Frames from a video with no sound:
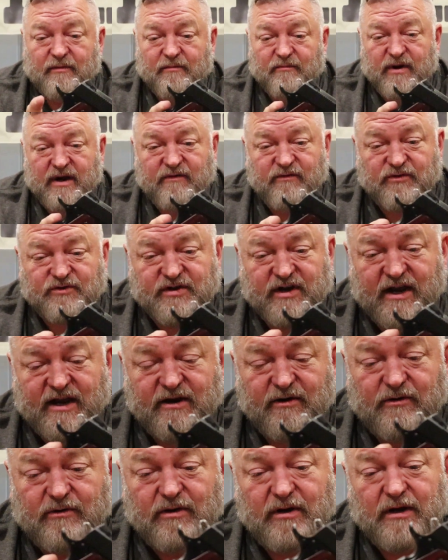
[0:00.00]
Beaver
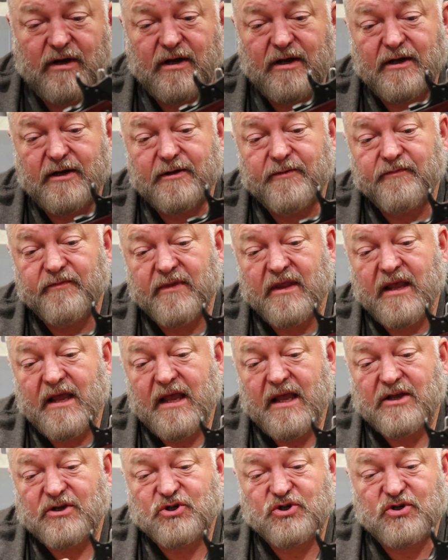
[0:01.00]
tail,
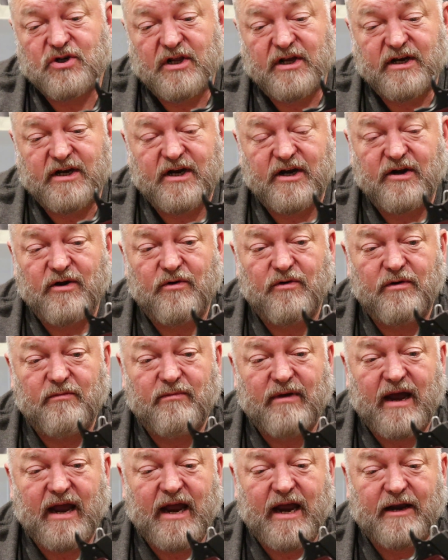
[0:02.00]
slick here on the
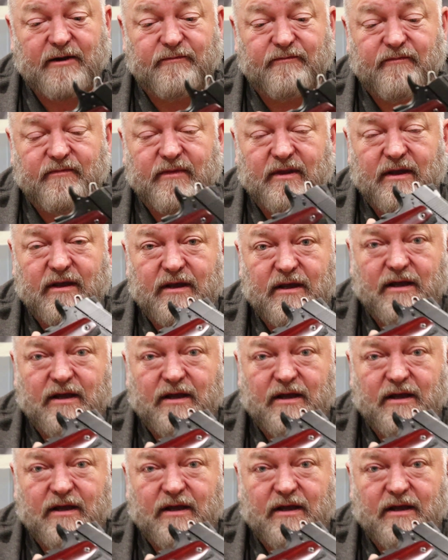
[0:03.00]
back.